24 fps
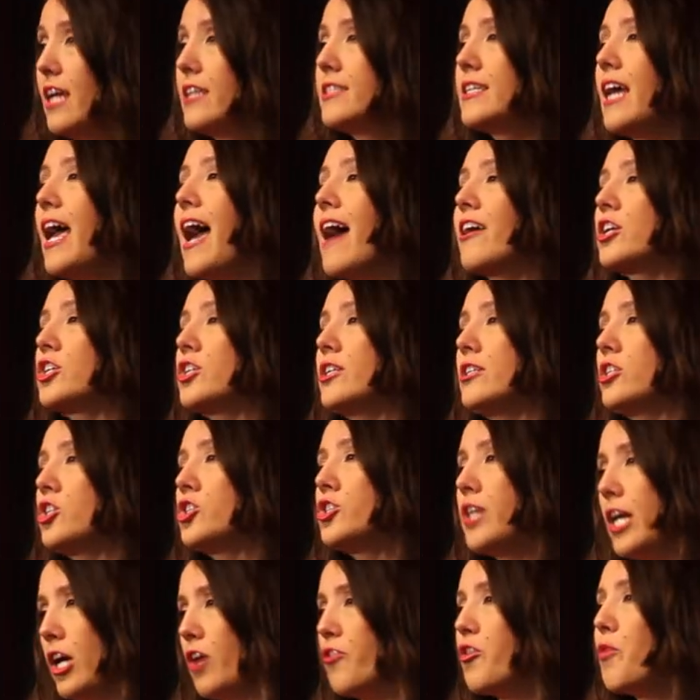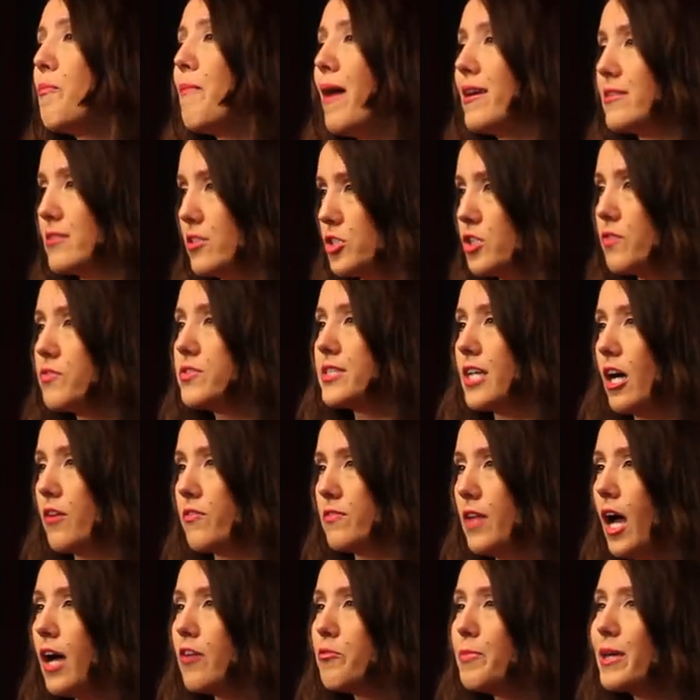to actually share the message of self
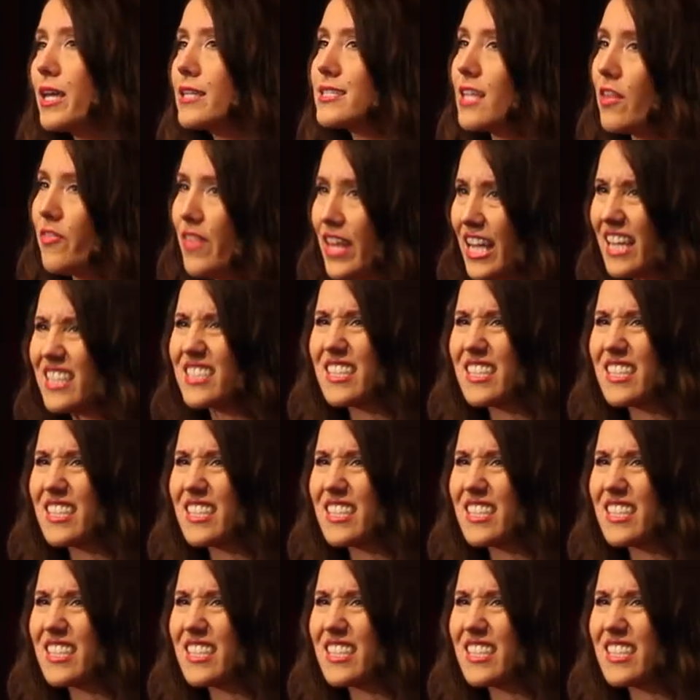love because I think